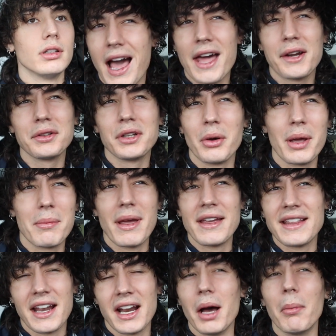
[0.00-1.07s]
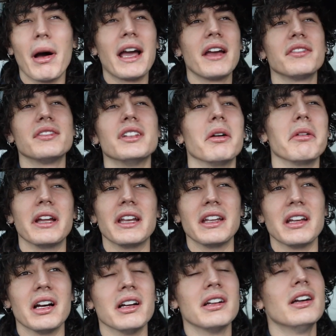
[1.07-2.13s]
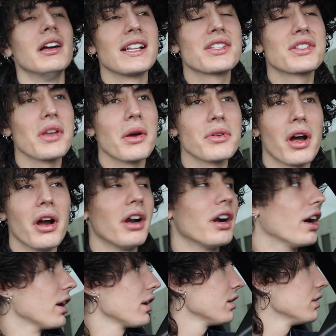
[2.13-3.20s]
I don't know, I made that up. I have no idea. It's so dark.